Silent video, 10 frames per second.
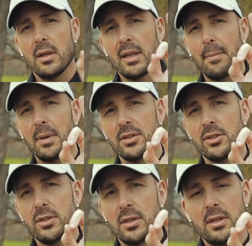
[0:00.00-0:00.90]
That
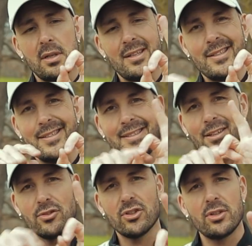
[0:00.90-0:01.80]
much.
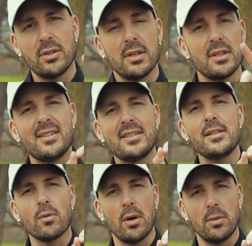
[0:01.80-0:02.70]
Zilch.
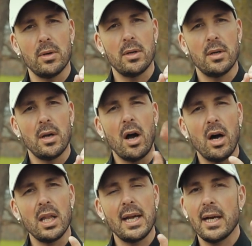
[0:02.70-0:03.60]
Zero.
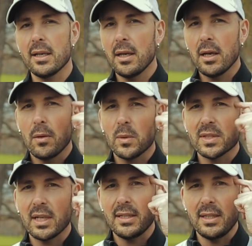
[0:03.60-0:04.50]
All I had
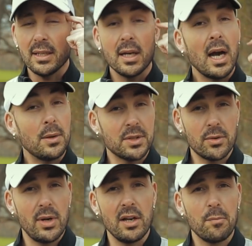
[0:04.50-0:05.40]
was an idea. I was a
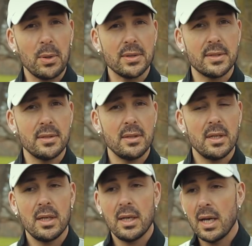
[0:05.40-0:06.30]
creative person.
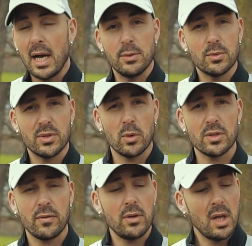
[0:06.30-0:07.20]
I was
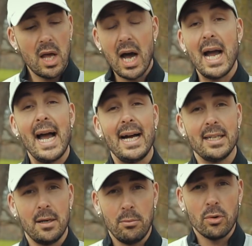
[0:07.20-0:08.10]
resourceful, I
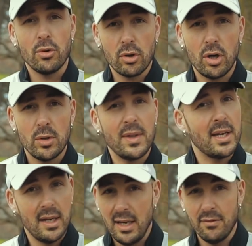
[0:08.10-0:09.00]
had a moral code
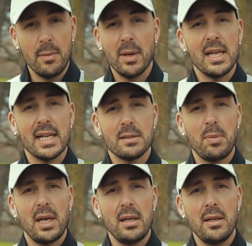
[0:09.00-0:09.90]
that everybody gets
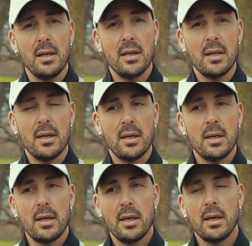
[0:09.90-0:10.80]
paid,
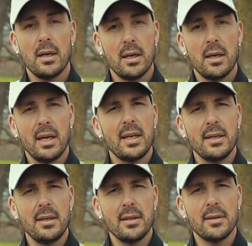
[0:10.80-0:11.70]
and
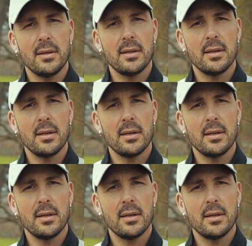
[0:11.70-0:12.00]
I did it.